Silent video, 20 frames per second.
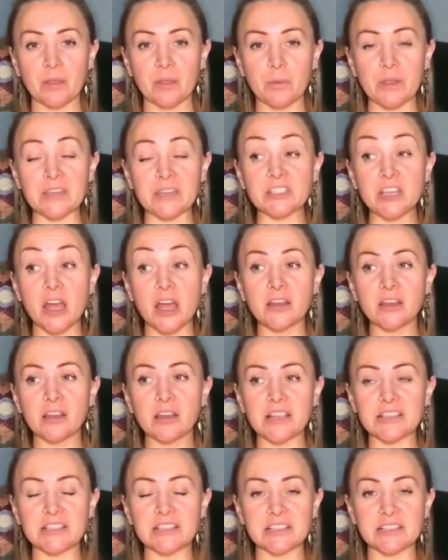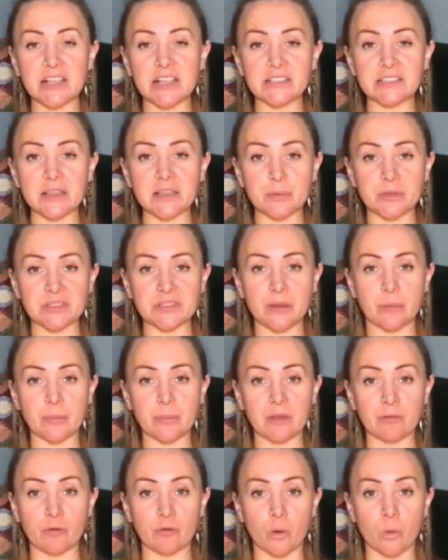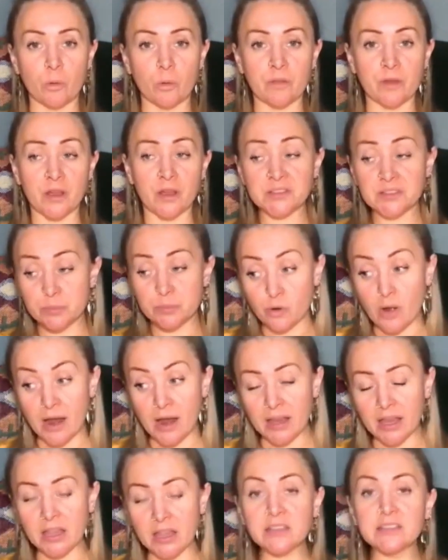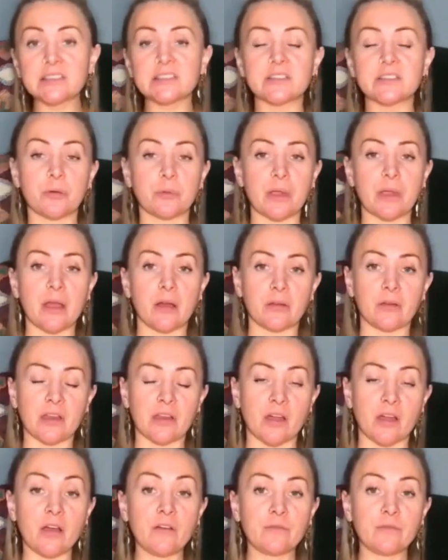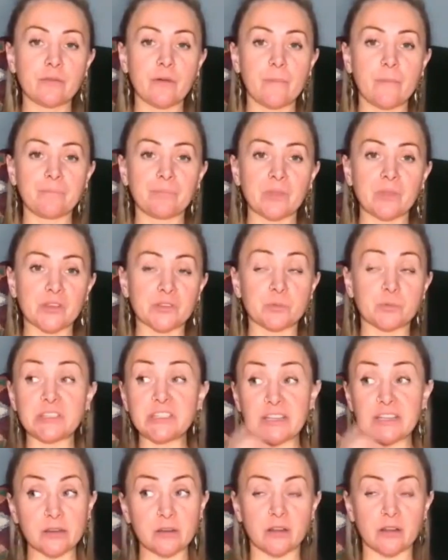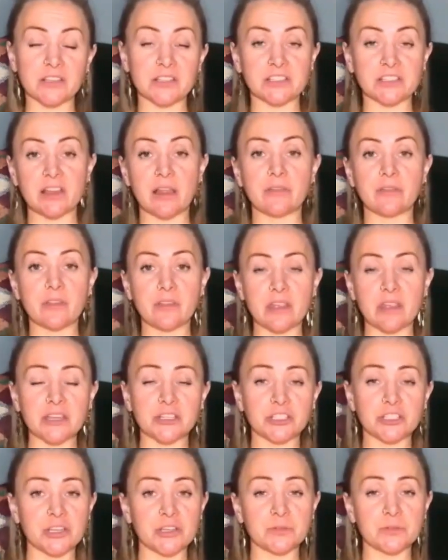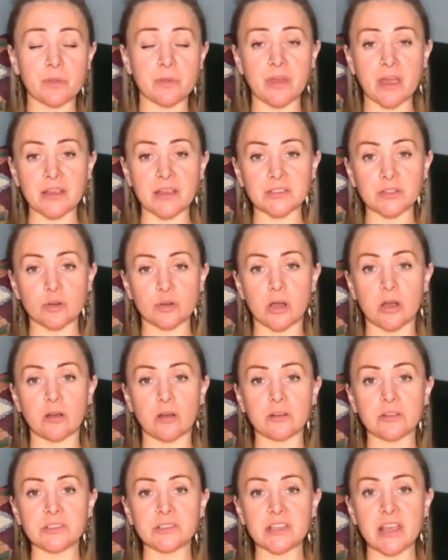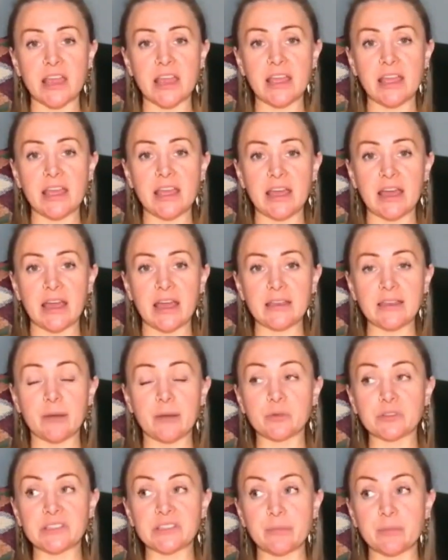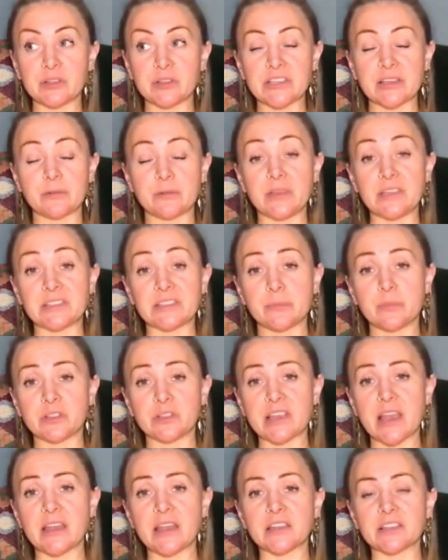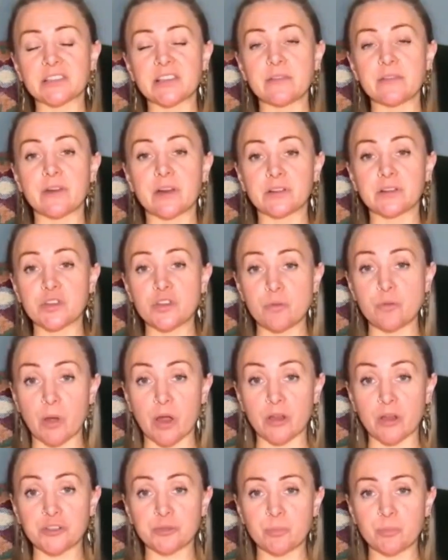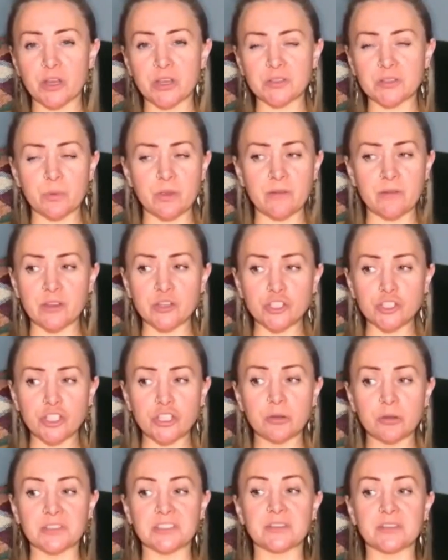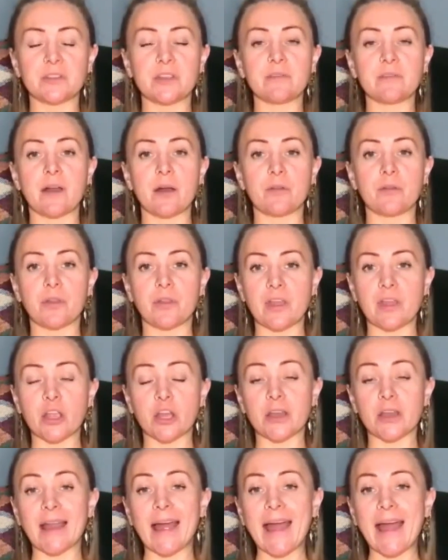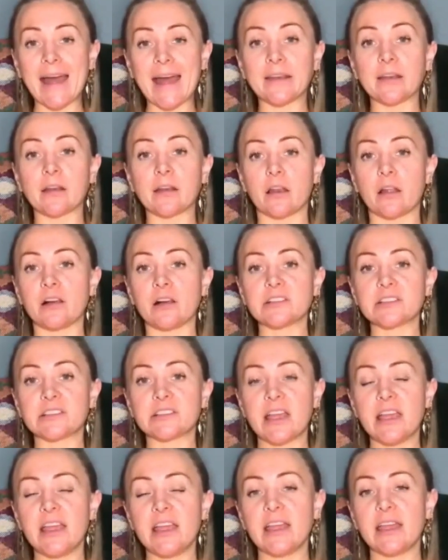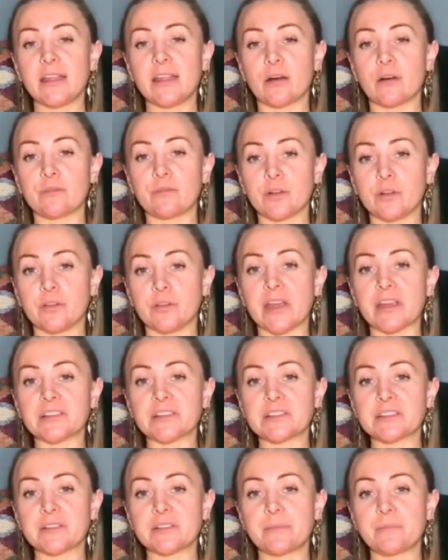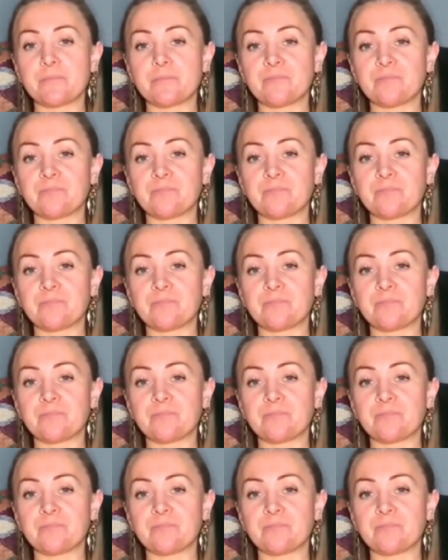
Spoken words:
We internalized the sense there was something wrong with us, brackets, that we aren't enough, because we didn't understand that the issues were theirs, not ours. And yet we simultaneously felt too much, because we intuitively felt that they couldn't handle us in our fullness.